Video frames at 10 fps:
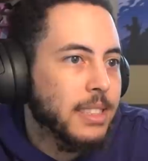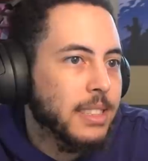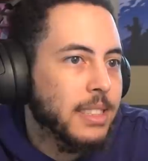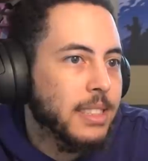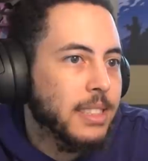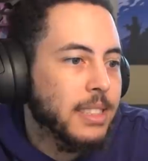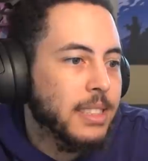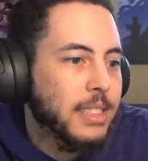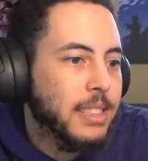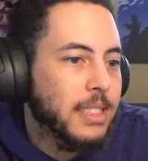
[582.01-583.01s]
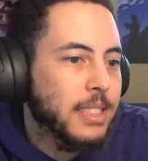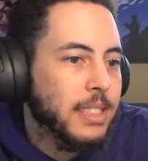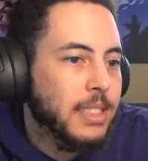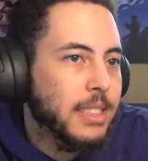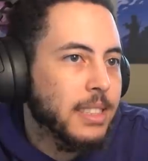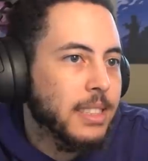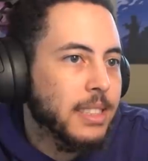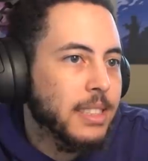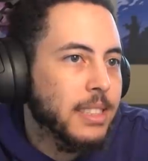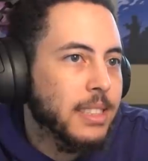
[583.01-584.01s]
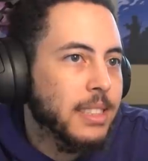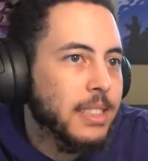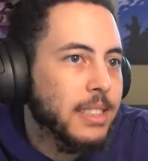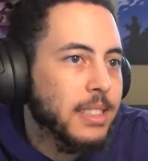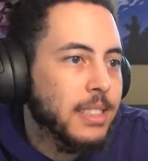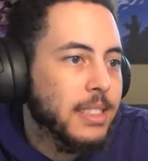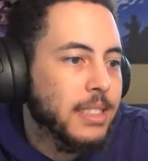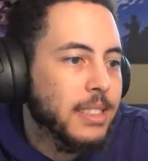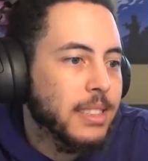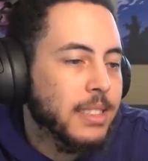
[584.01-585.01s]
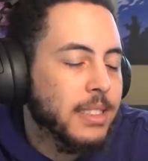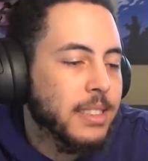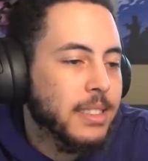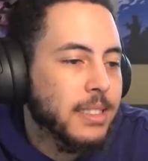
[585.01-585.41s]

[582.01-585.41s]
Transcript: (silence)